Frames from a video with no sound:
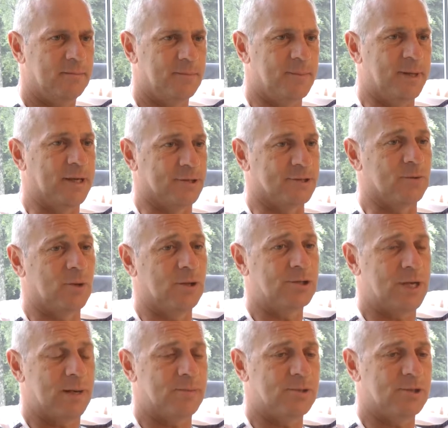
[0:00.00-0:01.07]
Because the World
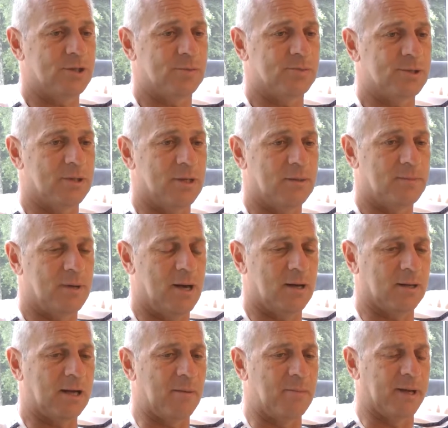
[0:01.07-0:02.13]
Championships are
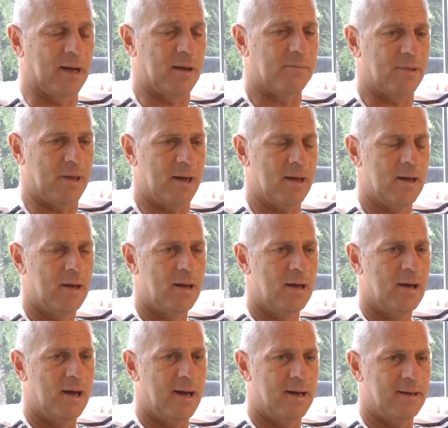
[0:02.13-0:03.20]
coming up there,
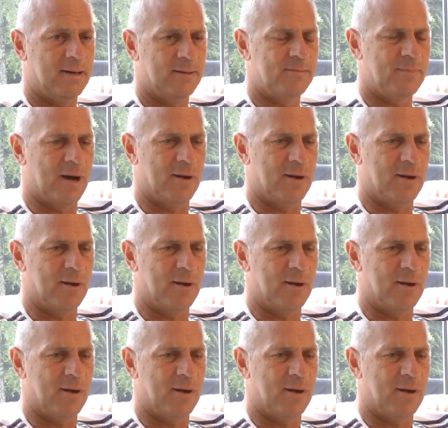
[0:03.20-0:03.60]
I